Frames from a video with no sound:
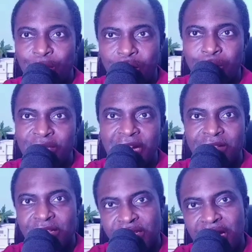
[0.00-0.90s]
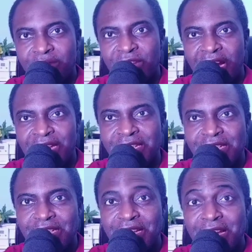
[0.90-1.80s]
down the staff lines,
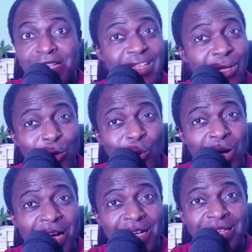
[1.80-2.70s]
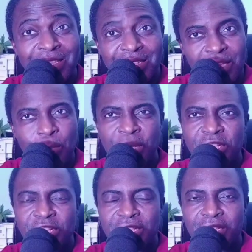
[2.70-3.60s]
the lower the
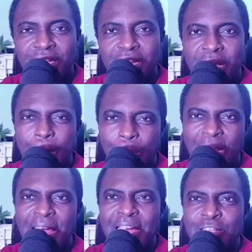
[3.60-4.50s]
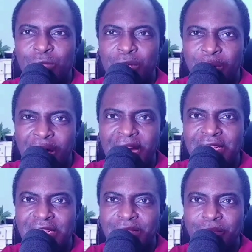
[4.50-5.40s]
pitch. Playing to the right
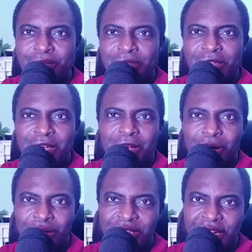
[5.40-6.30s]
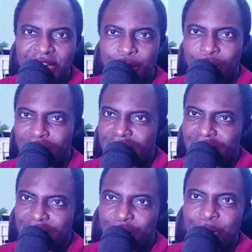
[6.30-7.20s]
on the keyboard,
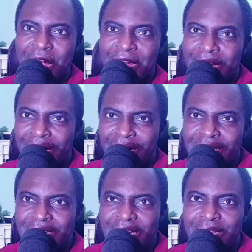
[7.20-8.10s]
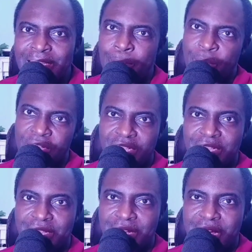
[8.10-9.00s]
you are increasing the pitch.
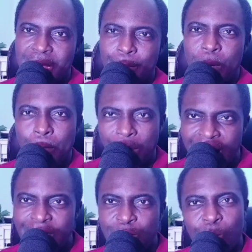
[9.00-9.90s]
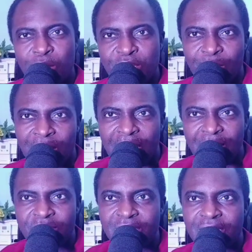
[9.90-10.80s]
But playing towards your
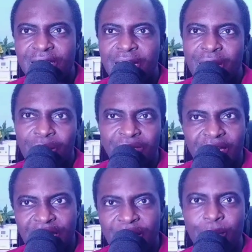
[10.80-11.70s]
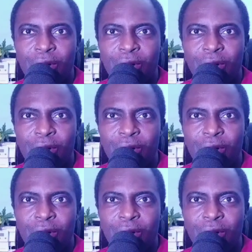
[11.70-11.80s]
left on the keyboard,